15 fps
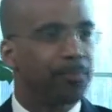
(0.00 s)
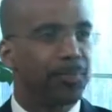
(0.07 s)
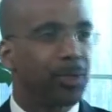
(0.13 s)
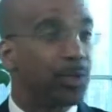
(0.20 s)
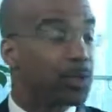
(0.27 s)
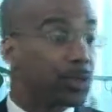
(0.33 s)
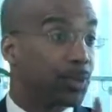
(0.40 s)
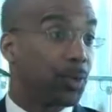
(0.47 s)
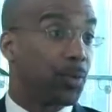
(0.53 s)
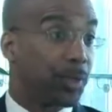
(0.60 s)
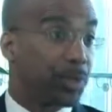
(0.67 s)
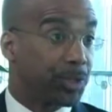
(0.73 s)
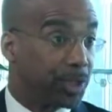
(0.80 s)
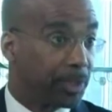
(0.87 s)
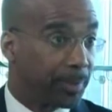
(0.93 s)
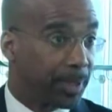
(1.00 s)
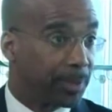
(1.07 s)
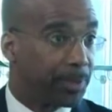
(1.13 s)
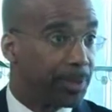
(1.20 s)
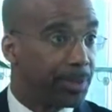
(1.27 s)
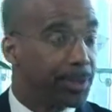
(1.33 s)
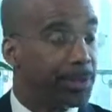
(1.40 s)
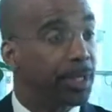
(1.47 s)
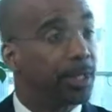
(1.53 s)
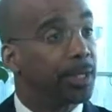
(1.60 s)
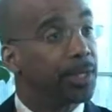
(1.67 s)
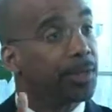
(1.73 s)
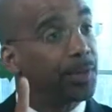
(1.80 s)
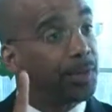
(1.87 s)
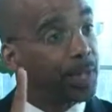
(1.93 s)
There is no question about this.
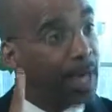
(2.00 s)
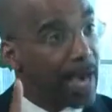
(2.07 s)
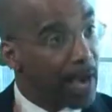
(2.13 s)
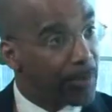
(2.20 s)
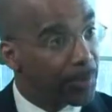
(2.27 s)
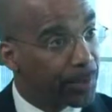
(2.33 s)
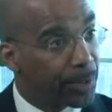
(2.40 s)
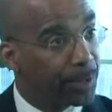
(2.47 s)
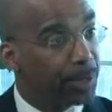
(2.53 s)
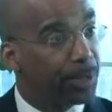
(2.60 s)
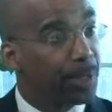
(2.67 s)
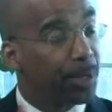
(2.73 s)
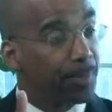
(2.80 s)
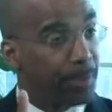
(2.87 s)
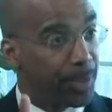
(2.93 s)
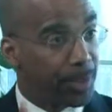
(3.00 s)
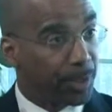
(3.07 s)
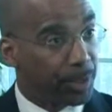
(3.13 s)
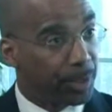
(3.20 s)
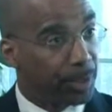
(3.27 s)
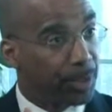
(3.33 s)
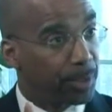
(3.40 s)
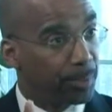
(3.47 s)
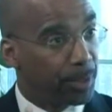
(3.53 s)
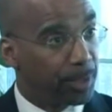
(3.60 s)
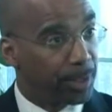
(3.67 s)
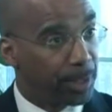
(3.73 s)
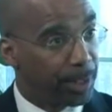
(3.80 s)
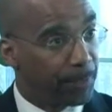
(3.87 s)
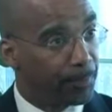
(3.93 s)
The African American
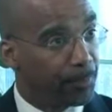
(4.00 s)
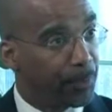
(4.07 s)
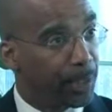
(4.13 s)
community